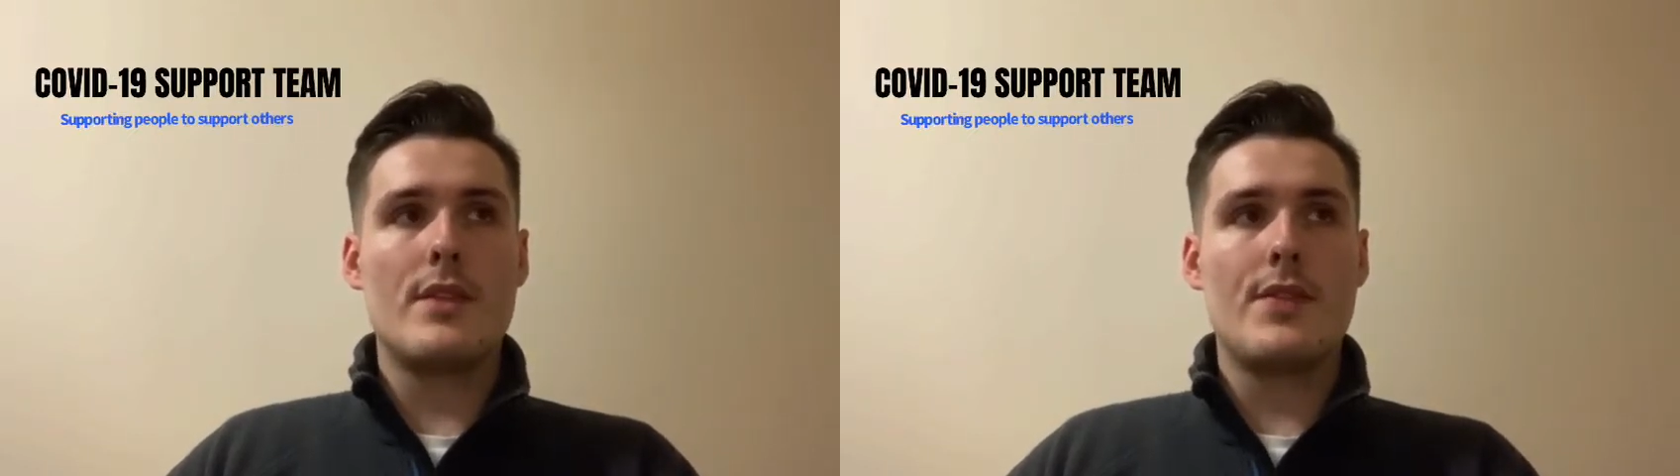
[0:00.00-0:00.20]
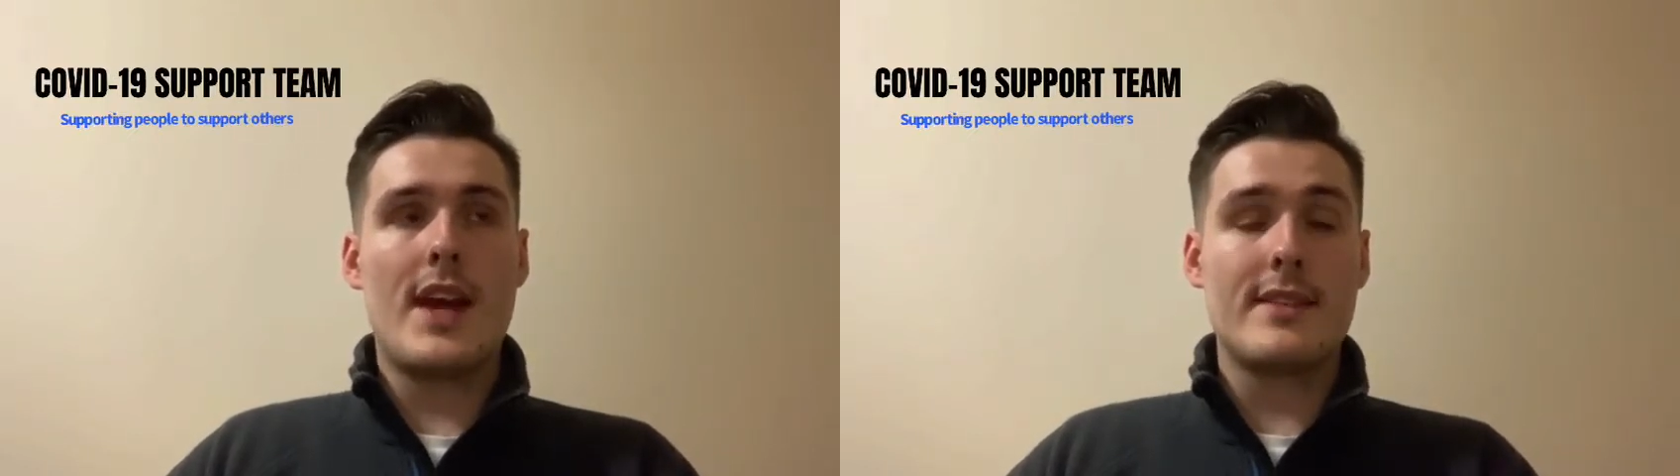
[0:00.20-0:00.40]

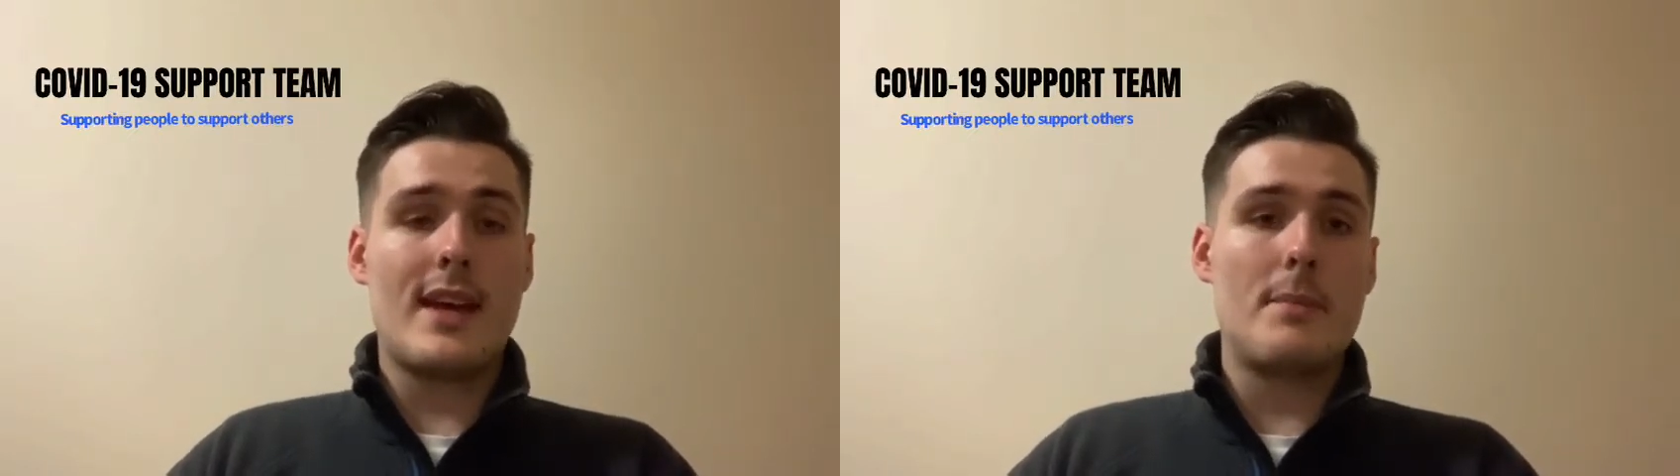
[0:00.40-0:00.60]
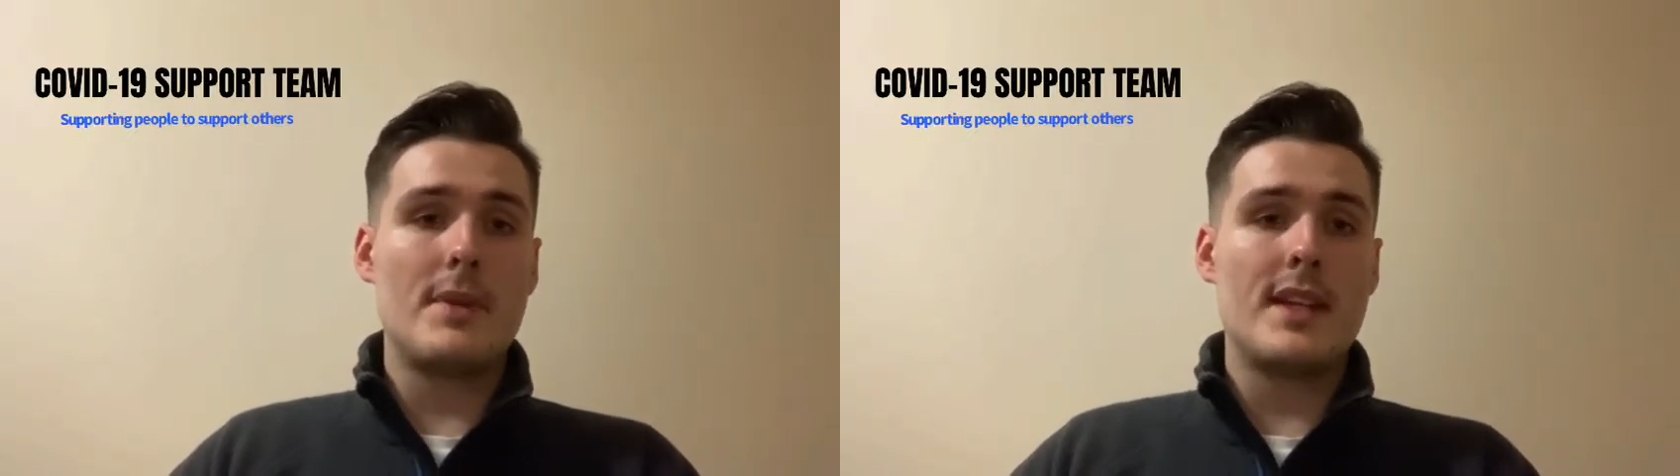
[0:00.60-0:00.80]
That's
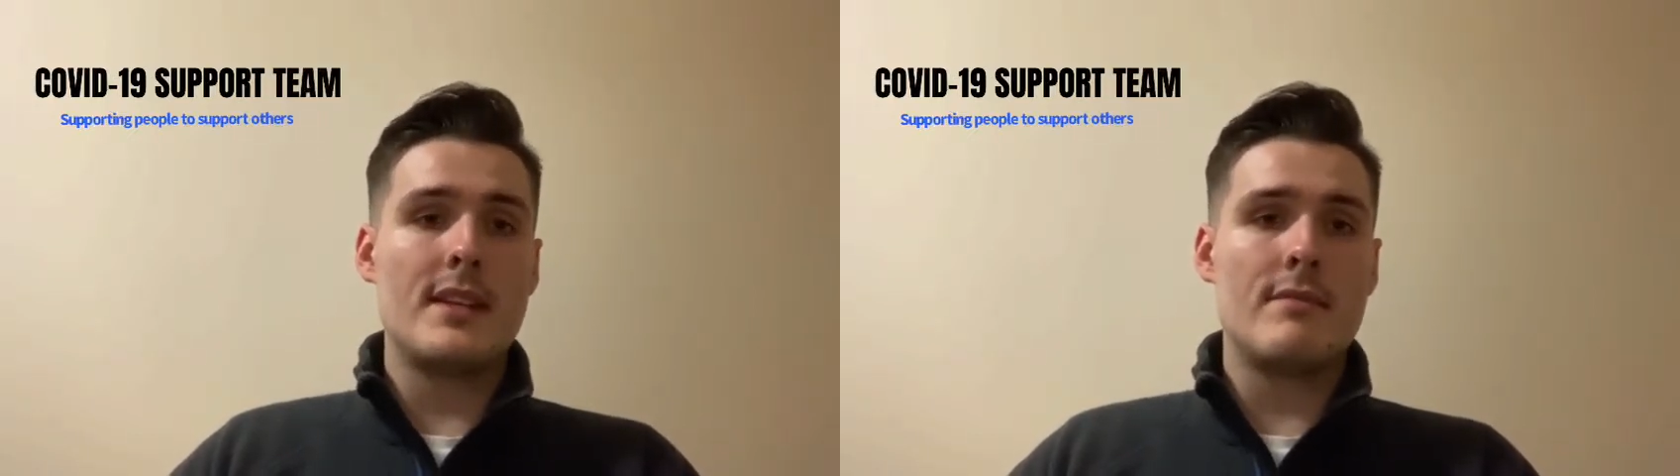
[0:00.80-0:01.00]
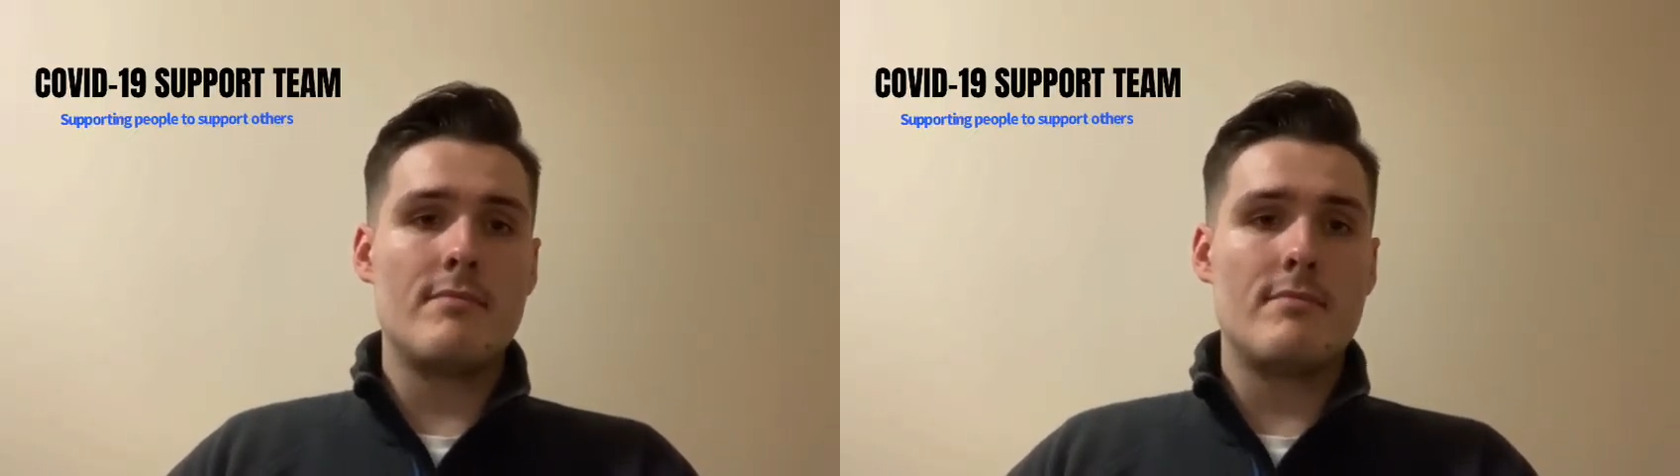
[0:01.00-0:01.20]

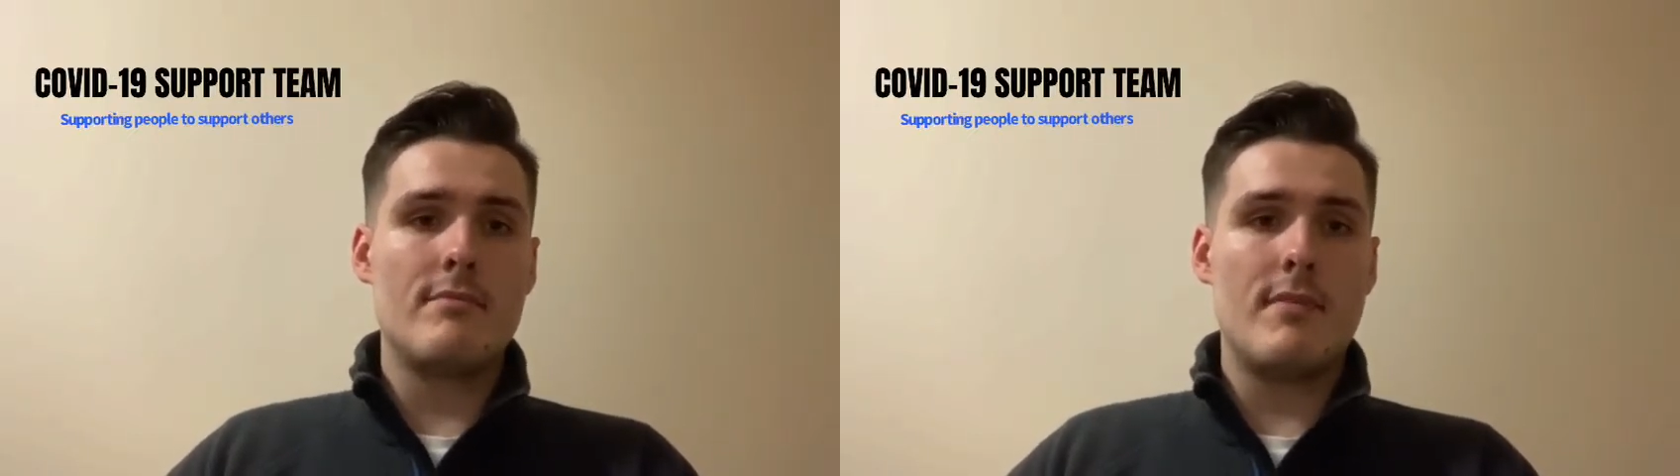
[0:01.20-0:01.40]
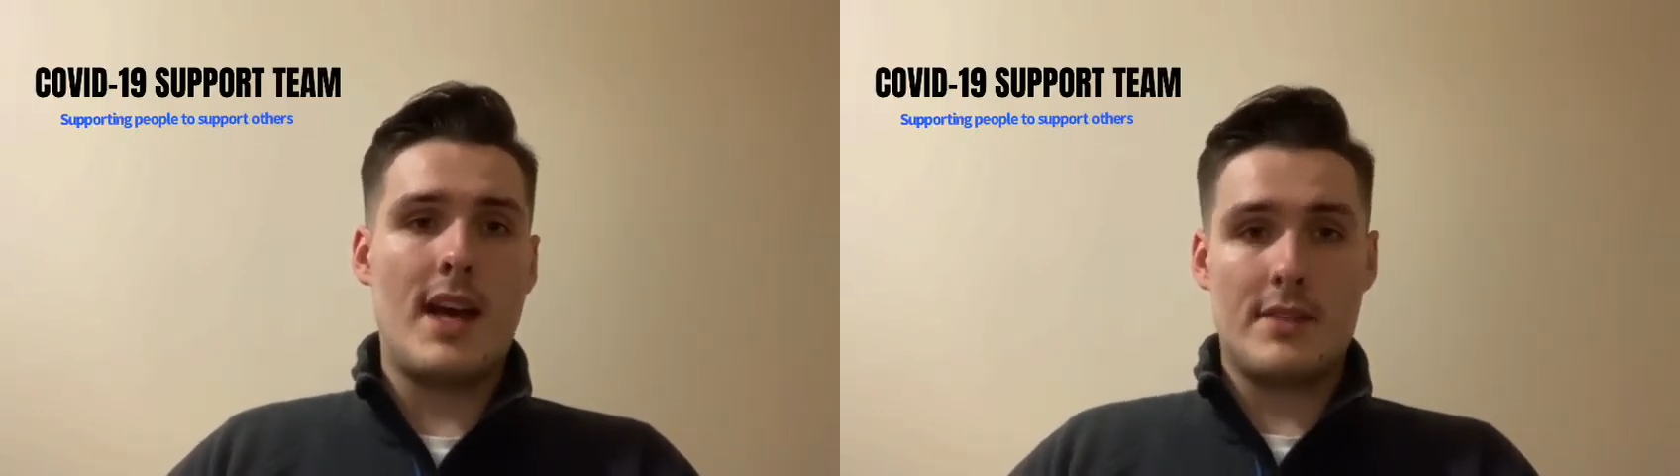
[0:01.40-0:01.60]
happening
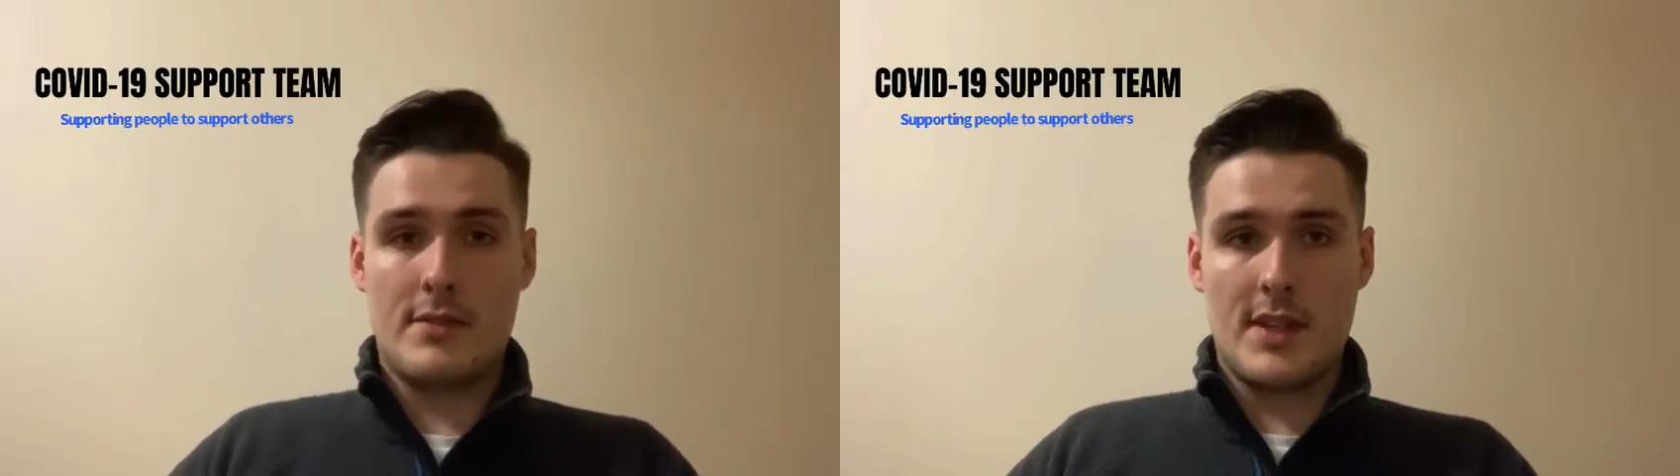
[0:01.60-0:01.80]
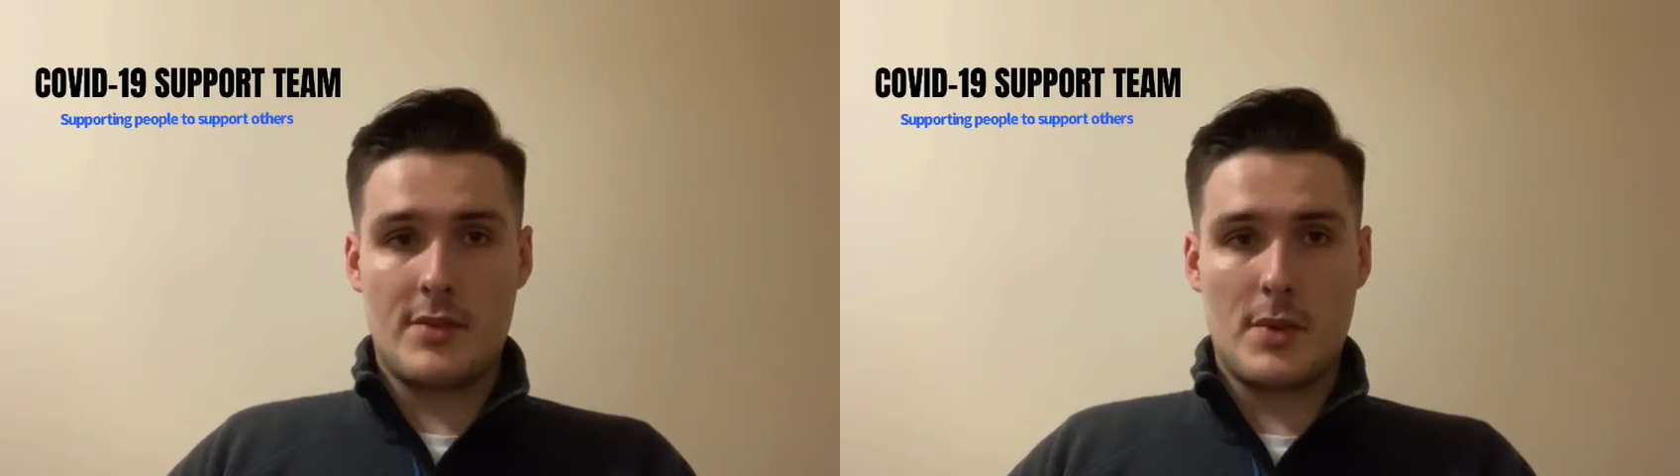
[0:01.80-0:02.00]
as
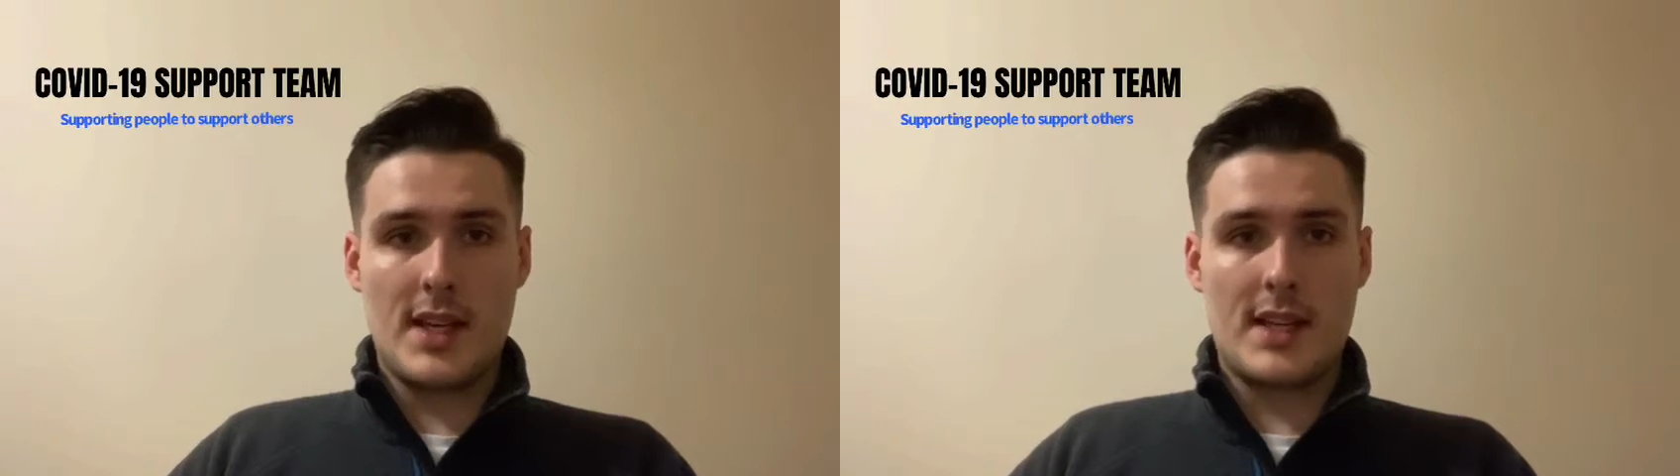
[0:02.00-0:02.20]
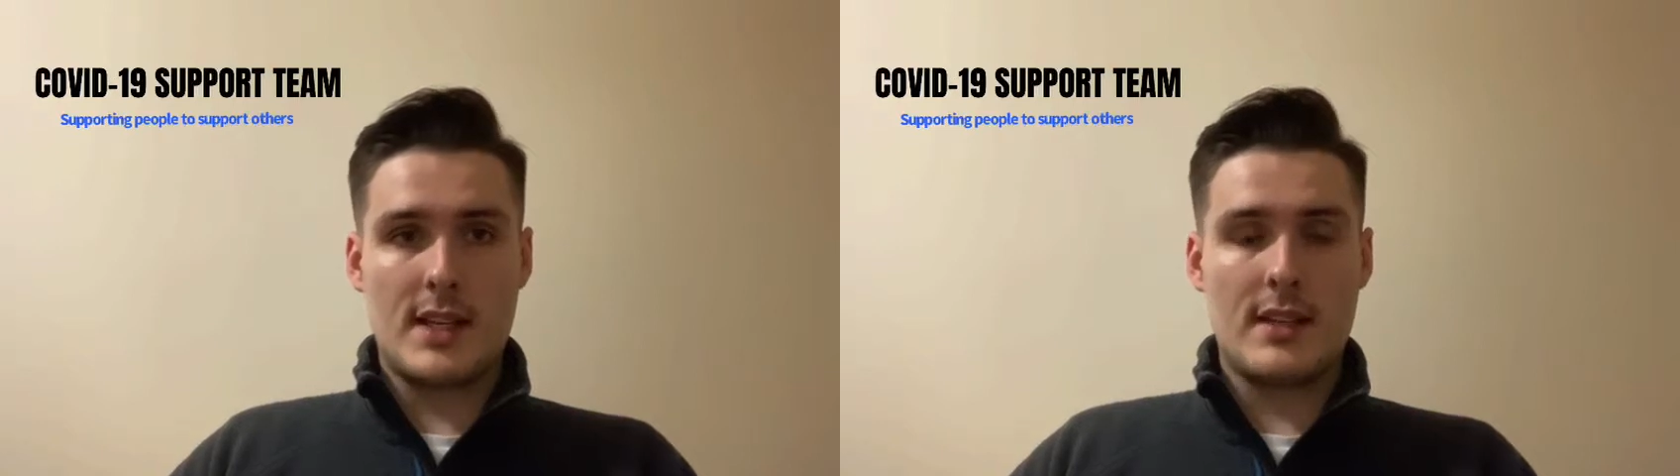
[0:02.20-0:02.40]
of this
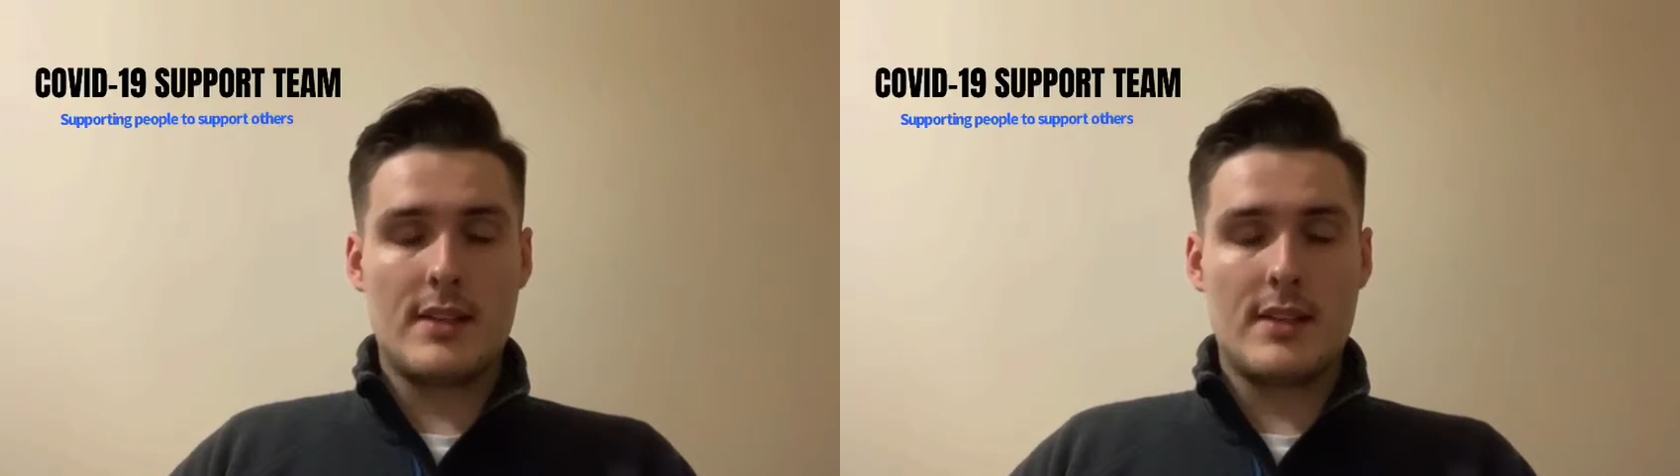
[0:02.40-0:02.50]
week,